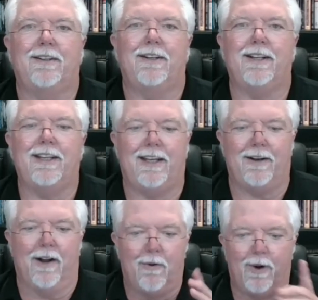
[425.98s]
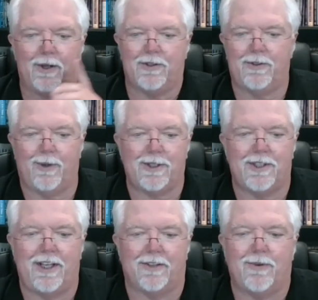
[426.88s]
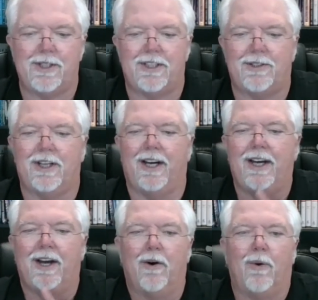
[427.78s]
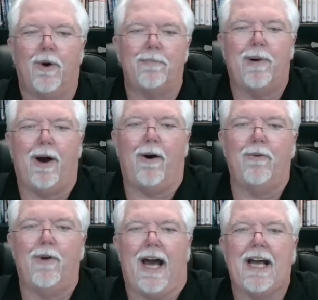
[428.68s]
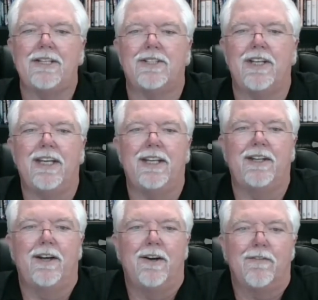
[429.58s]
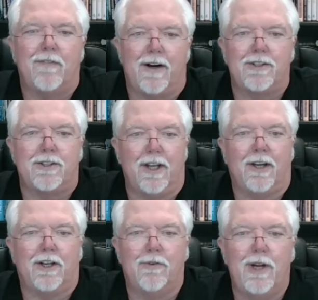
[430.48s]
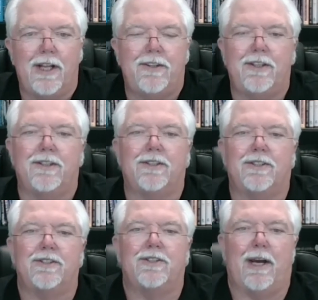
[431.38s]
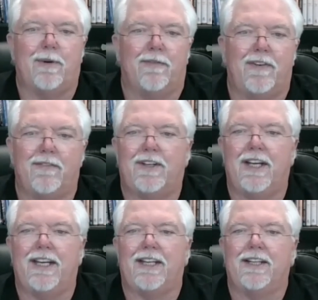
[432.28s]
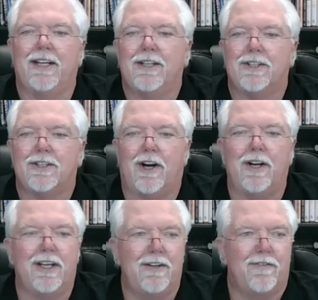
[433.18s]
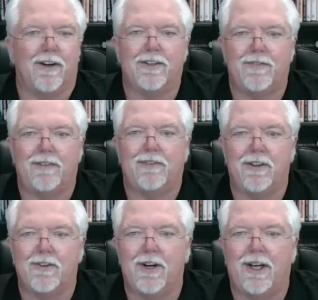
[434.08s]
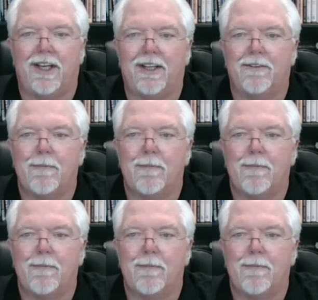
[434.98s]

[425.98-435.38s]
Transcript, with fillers: Again, what's what's this? What's this, uh, what Paul writes in First Corinthians chapter 15, starting in verse 53.